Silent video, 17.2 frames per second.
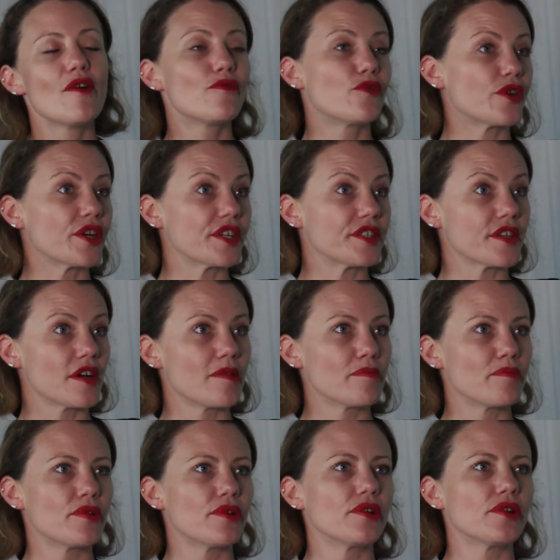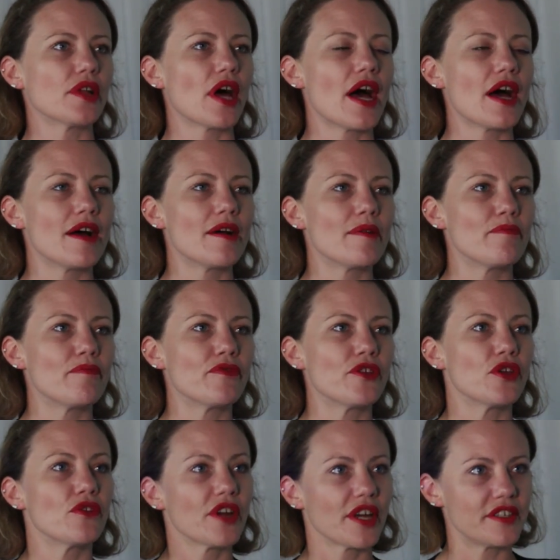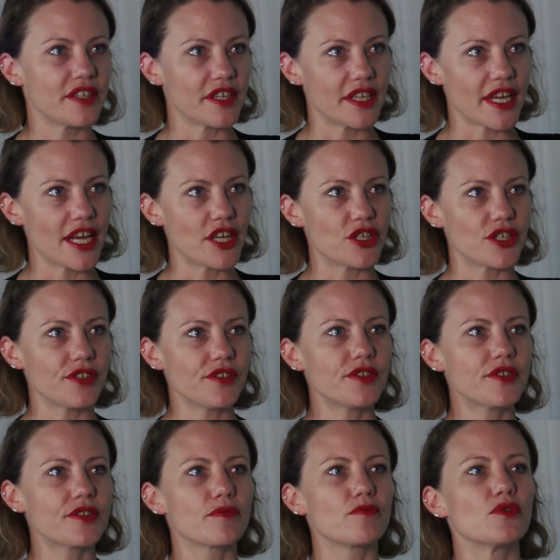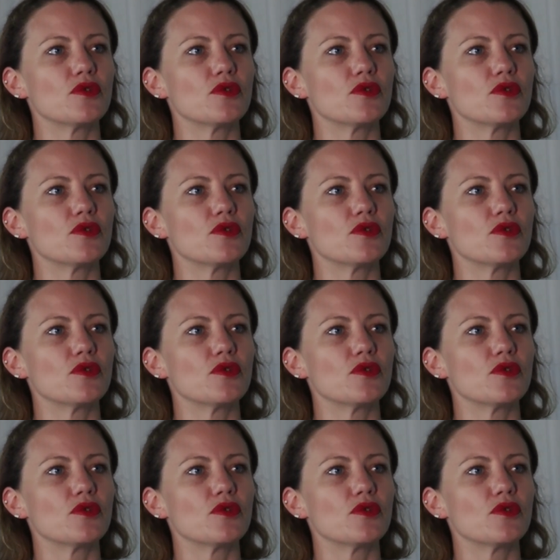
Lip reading: For example, the United Nations